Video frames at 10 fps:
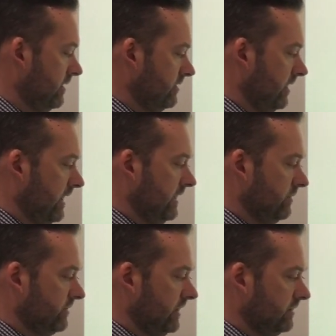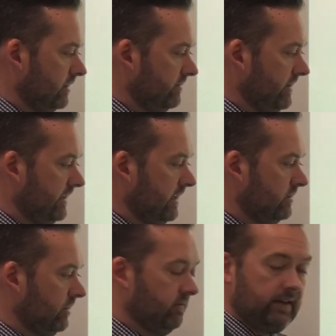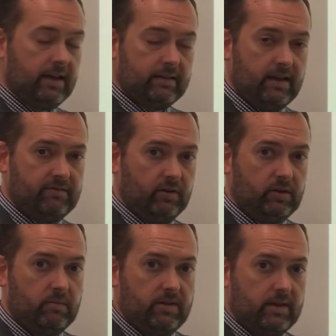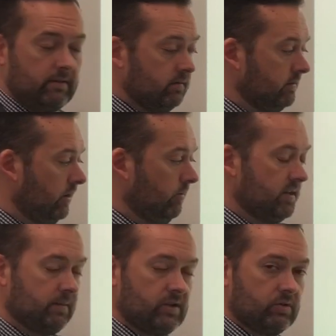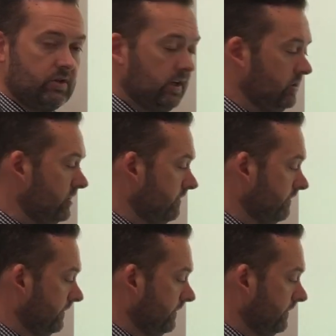So N equals C times V again, don't forget that volume thing, always make sure you change it.